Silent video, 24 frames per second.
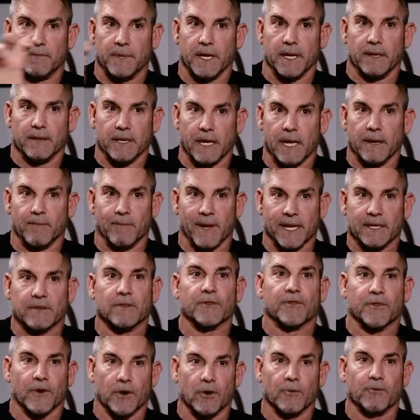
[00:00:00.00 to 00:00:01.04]
and and make
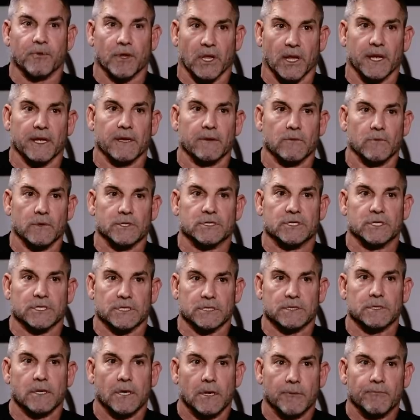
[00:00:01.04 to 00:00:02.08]
the third play, which
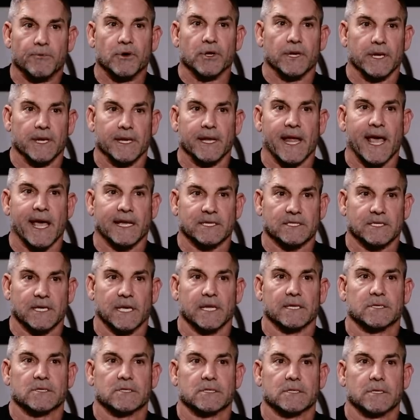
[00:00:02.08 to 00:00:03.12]
is put it in
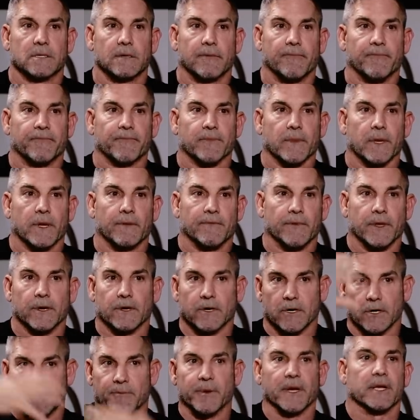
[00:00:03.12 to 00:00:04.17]
assets that
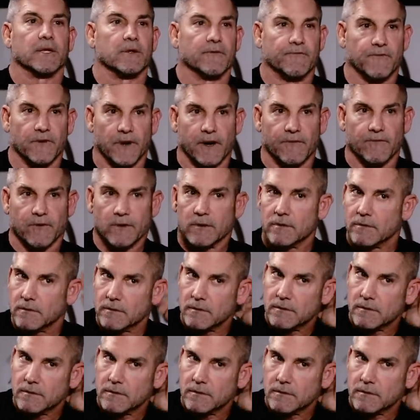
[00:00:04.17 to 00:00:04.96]
are going to pay you forever.